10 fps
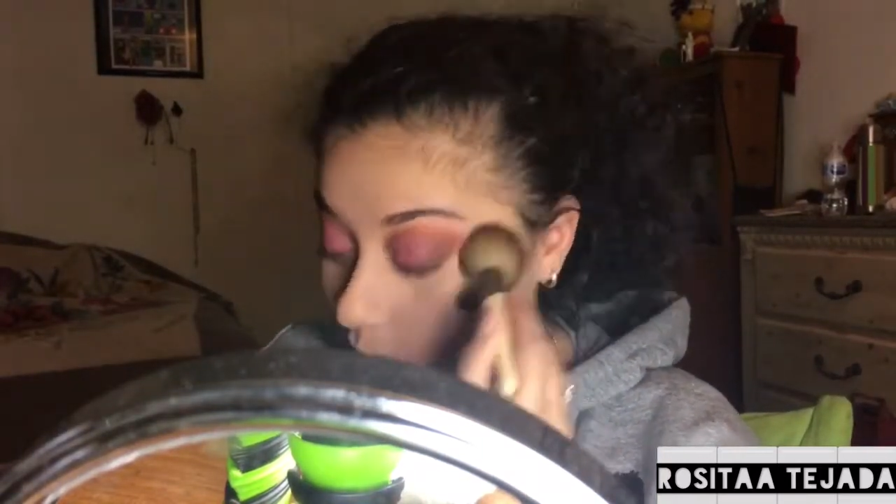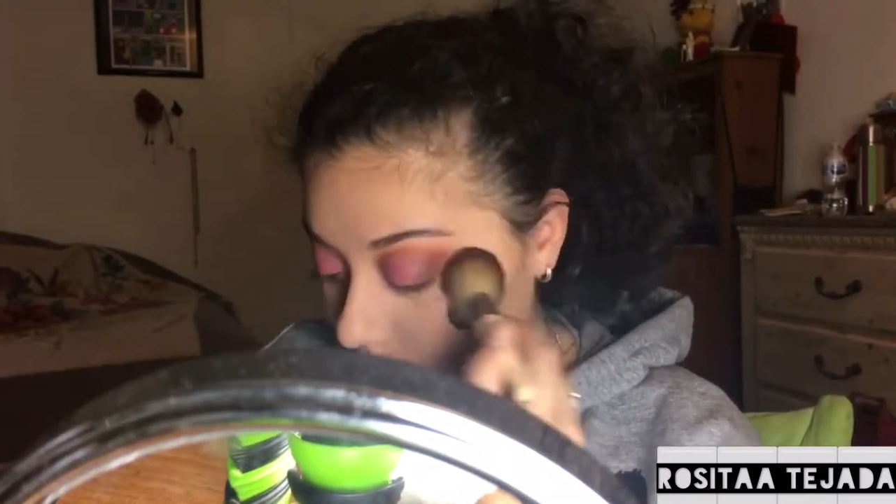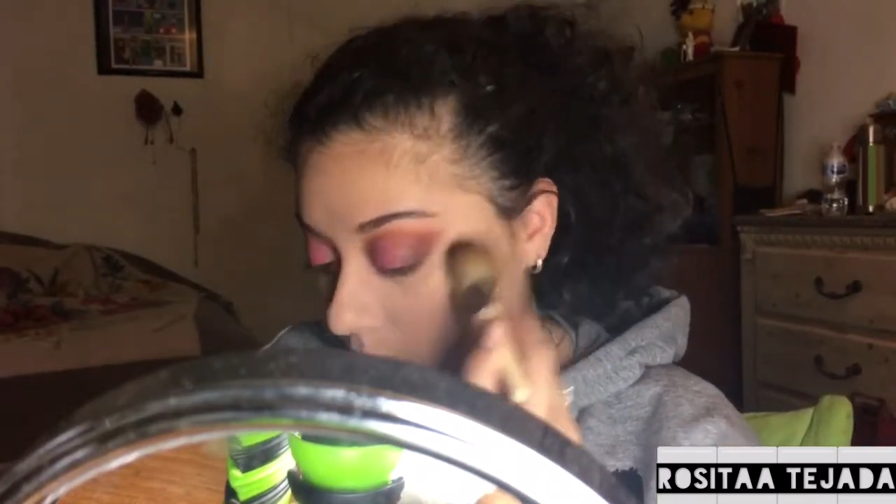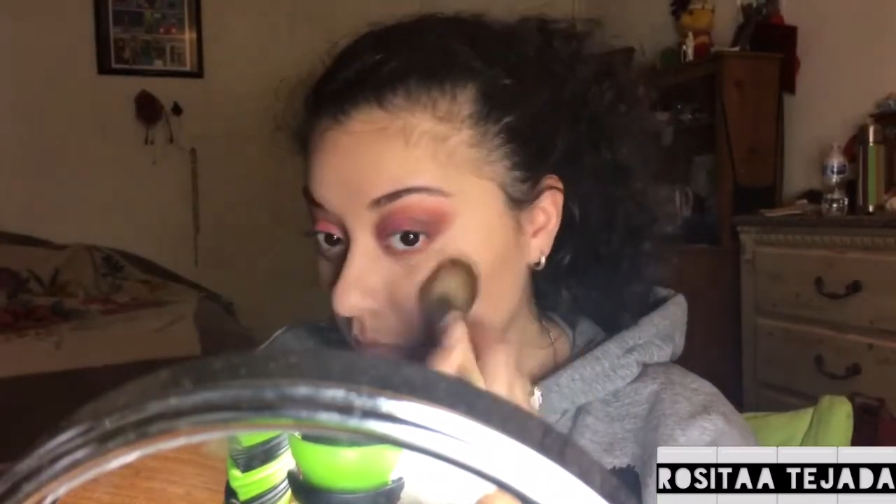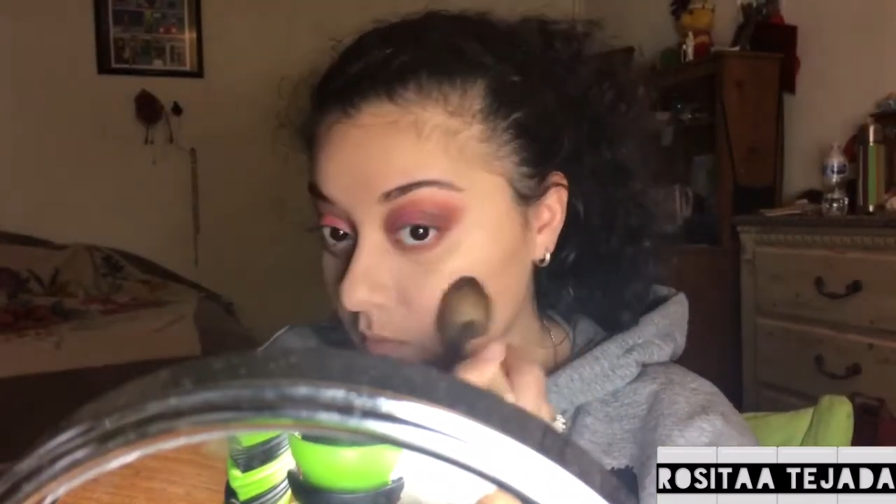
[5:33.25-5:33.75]

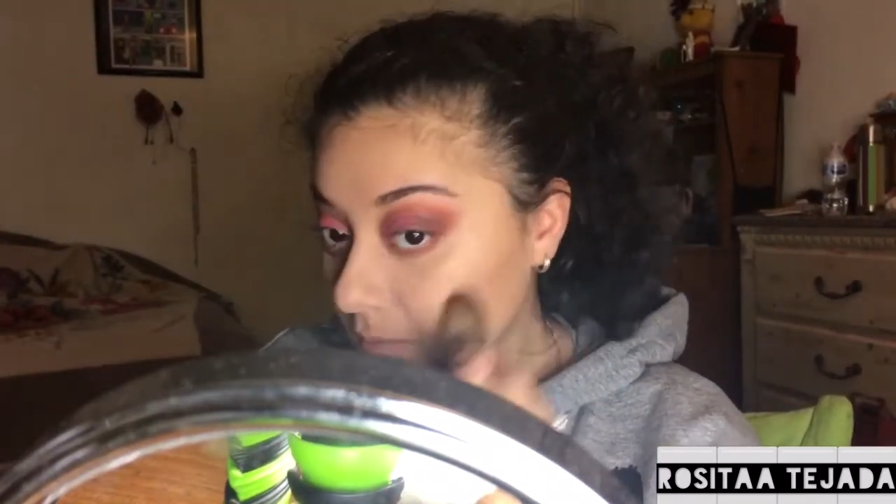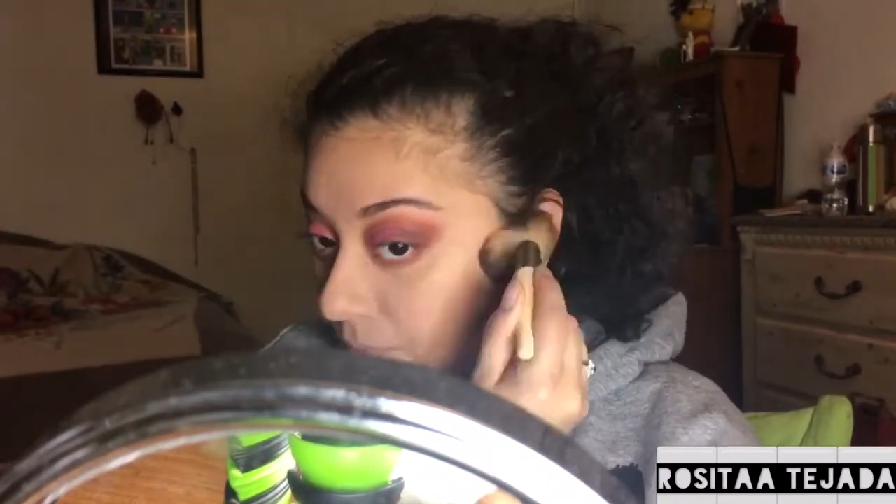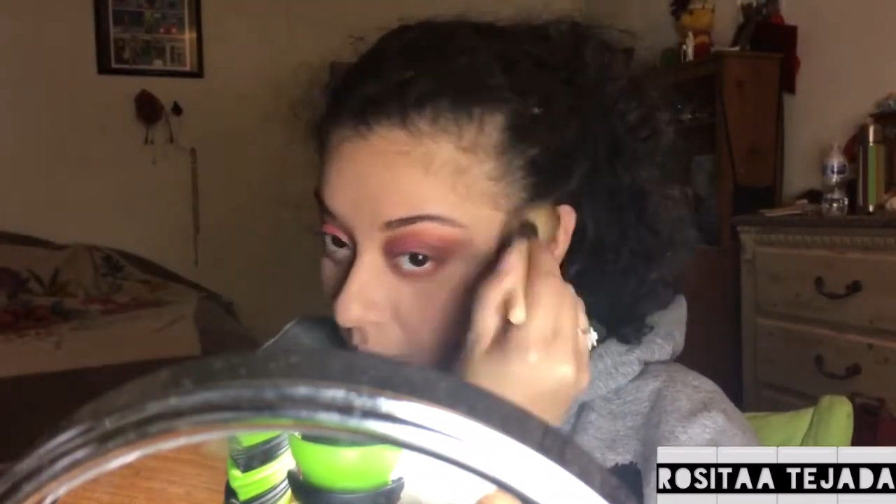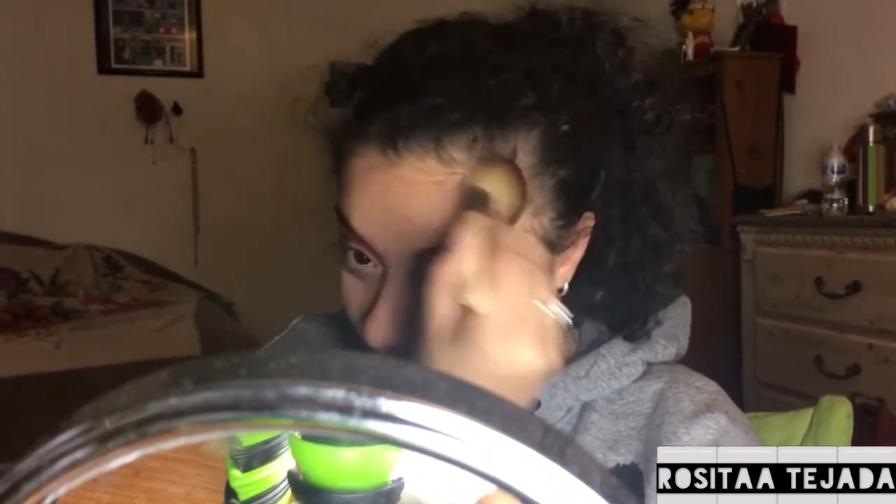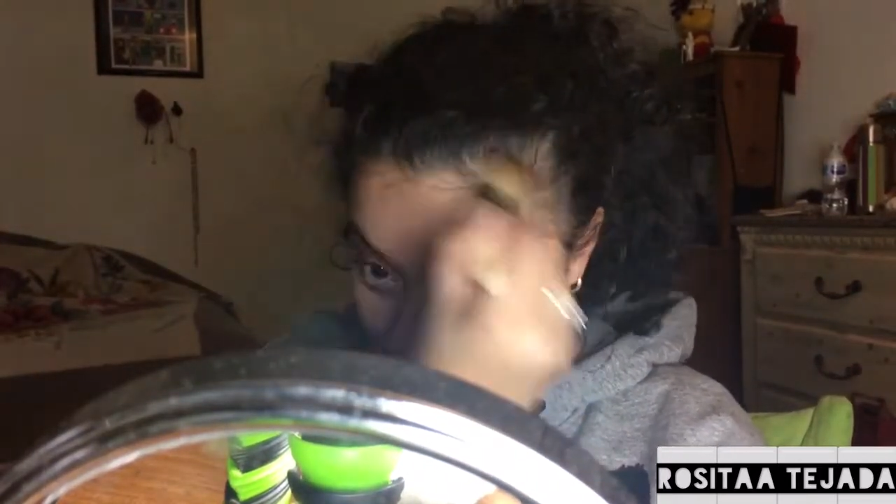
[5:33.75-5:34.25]
Cocoa
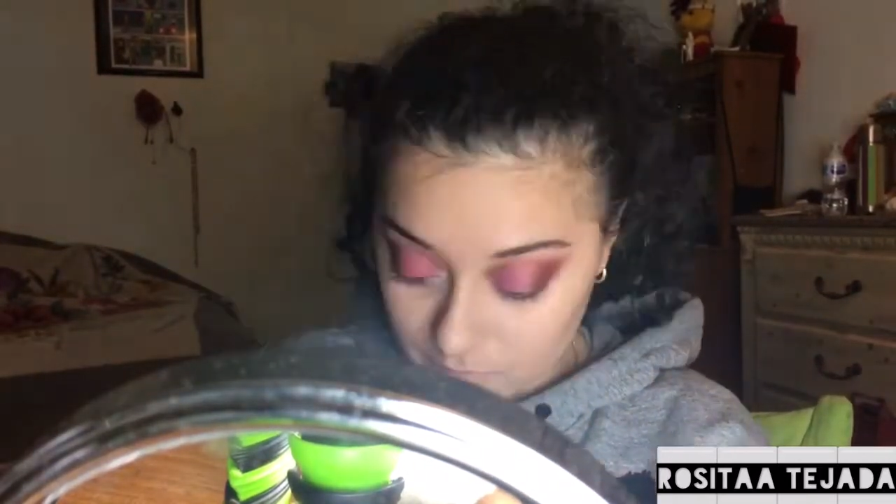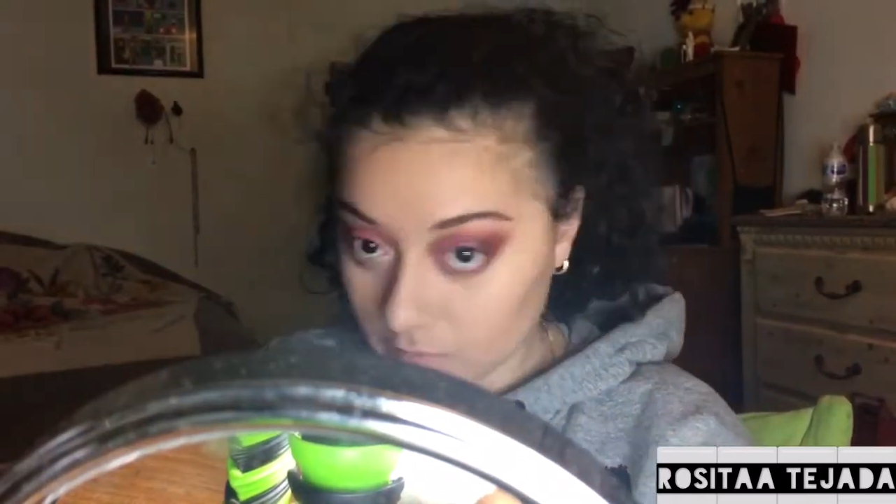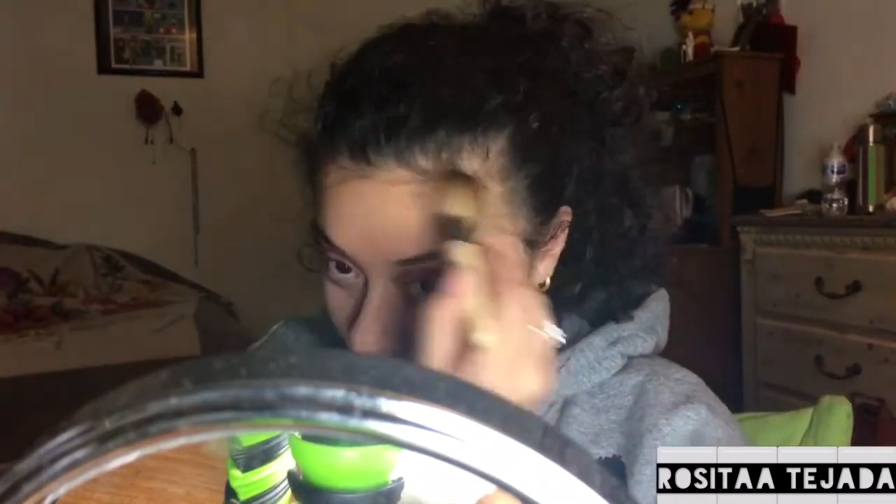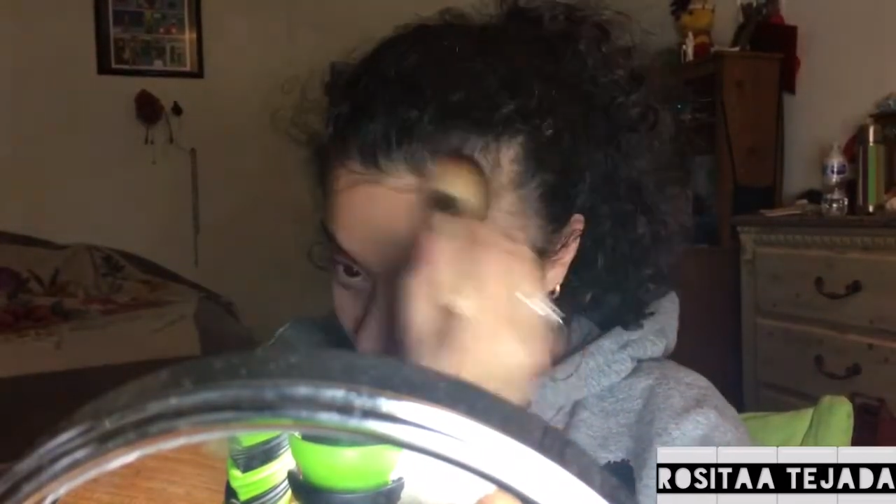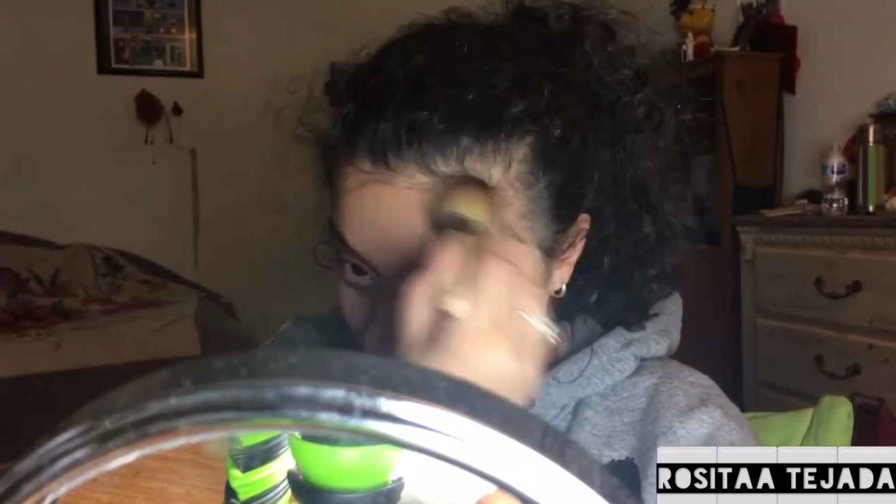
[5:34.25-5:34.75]
contour palette,
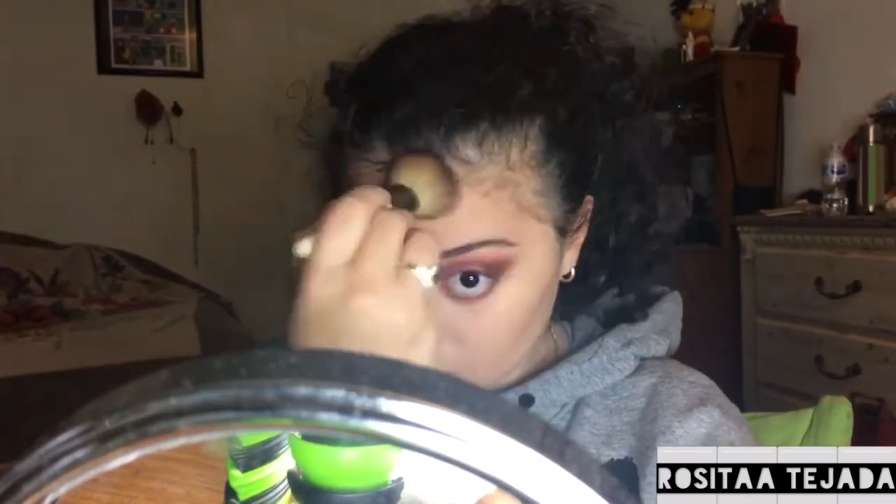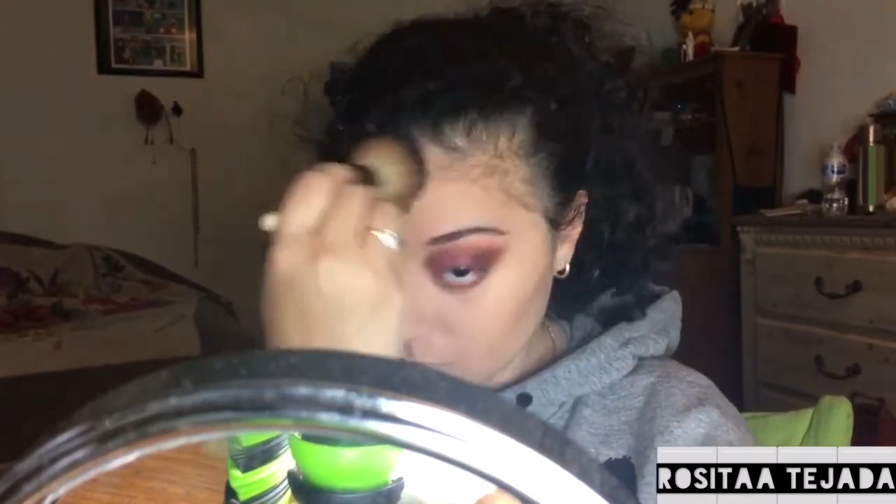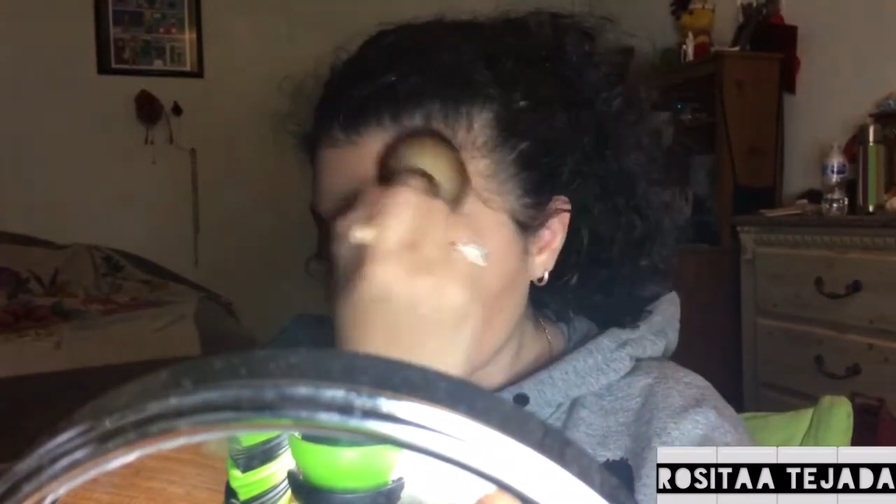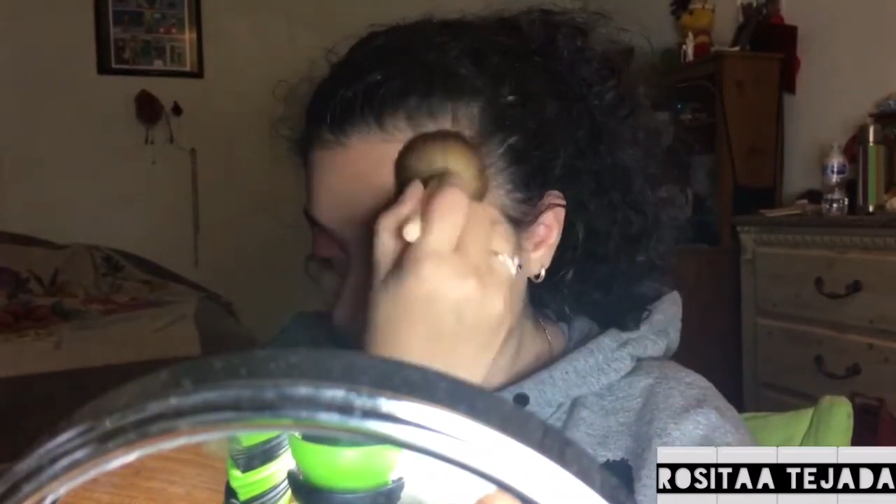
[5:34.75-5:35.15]
excuse me.